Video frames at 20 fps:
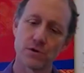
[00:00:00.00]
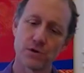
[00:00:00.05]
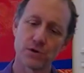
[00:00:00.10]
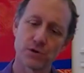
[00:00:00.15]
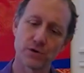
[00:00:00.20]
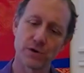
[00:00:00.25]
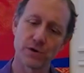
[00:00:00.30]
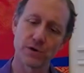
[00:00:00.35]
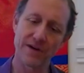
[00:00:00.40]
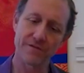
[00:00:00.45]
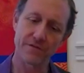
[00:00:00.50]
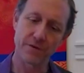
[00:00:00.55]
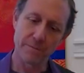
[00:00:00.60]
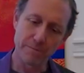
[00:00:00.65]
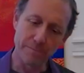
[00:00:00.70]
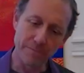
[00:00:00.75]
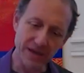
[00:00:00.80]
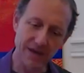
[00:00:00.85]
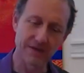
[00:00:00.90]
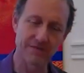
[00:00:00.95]
to have a
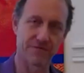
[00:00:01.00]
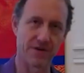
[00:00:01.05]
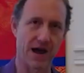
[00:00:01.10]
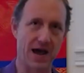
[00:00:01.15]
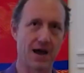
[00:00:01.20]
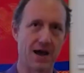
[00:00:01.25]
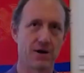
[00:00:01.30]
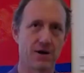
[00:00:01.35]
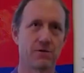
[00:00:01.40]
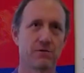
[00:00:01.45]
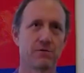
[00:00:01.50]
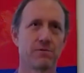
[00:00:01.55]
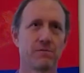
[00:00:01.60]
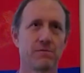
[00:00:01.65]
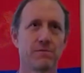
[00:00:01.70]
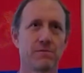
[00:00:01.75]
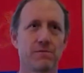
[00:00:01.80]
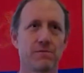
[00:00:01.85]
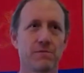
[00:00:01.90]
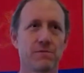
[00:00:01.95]
big vow,
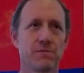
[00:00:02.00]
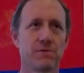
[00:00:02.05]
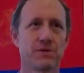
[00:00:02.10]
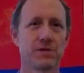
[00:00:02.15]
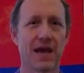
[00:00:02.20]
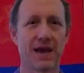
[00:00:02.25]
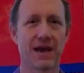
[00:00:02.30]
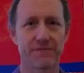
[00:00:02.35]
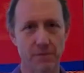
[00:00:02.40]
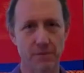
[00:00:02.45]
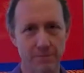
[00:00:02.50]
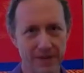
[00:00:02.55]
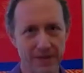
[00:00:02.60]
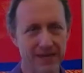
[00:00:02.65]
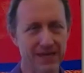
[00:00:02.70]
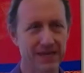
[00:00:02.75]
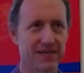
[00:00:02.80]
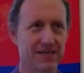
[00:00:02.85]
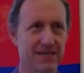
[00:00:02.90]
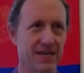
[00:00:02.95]
to have a
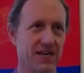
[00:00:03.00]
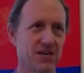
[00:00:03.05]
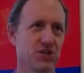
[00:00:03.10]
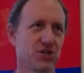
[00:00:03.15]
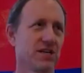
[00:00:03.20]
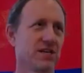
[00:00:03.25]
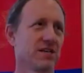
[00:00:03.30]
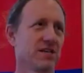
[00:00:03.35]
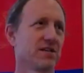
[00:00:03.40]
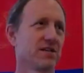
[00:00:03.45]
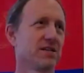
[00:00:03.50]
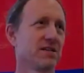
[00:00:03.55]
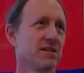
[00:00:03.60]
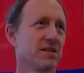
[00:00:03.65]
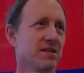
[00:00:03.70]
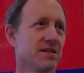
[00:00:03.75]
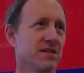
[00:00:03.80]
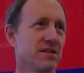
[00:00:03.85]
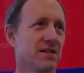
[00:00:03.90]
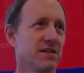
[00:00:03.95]
big intention,
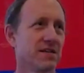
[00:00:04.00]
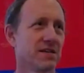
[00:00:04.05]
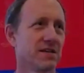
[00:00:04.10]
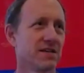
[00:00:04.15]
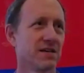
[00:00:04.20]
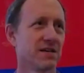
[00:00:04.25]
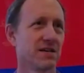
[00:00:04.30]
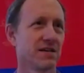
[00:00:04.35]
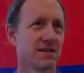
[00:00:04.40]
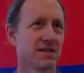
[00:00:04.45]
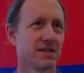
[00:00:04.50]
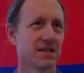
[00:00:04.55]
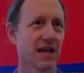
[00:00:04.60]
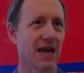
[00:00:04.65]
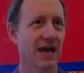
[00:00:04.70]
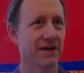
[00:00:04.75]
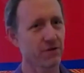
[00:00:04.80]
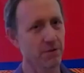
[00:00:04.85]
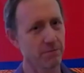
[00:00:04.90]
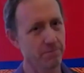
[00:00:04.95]
to
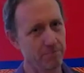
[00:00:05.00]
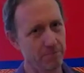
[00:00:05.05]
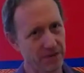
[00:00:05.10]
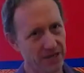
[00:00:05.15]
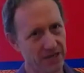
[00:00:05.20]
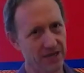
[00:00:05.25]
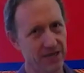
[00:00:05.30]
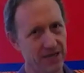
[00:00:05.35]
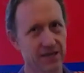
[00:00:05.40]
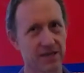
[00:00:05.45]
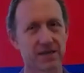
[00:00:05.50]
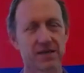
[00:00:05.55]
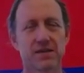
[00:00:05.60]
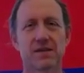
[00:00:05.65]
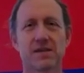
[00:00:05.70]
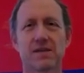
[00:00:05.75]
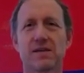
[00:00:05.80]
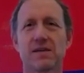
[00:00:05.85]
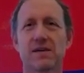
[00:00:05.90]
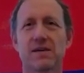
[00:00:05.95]
have a big
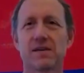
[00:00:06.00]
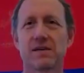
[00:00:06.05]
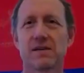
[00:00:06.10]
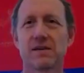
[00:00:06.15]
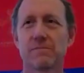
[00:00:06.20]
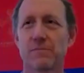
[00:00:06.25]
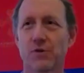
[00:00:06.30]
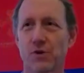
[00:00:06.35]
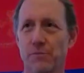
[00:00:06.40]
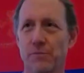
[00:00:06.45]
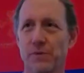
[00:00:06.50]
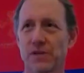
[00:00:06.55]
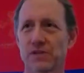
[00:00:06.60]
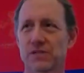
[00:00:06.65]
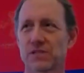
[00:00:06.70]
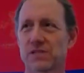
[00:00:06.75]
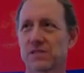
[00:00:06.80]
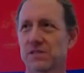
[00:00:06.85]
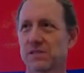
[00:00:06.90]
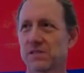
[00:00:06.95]

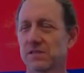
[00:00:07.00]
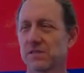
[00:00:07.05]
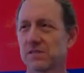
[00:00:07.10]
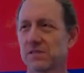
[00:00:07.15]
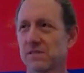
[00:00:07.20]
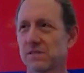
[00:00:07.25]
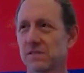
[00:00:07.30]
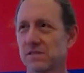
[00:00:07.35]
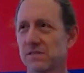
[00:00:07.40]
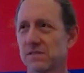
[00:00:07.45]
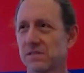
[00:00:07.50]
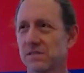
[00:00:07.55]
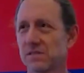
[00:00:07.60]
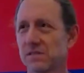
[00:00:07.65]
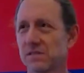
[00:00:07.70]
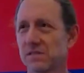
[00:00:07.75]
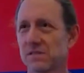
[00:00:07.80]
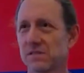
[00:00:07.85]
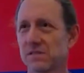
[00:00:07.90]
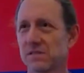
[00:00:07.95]
purpose,
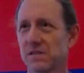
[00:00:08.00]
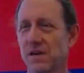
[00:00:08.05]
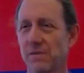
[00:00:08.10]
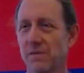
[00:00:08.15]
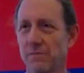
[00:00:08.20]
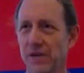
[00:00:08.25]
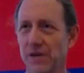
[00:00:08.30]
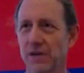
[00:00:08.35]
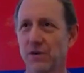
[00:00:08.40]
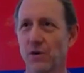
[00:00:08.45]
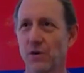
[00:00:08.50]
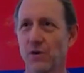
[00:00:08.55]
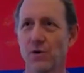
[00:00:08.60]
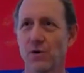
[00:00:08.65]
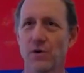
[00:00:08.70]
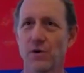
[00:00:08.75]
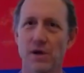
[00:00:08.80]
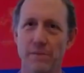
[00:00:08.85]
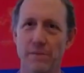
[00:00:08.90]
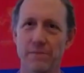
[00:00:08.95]
a big
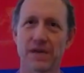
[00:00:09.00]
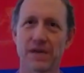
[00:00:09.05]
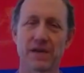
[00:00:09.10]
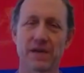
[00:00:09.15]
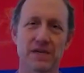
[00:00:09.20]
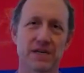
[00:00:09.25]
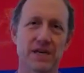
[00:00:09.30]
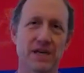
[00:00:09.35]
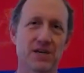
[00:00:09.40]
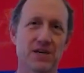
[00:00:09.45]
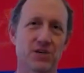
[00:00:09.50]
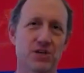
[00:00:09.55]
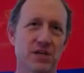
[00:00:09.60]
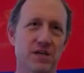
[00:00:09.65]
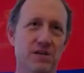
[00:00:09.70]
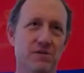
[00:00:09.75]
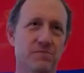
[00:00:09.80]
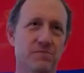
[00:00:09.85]
goal, a big intention.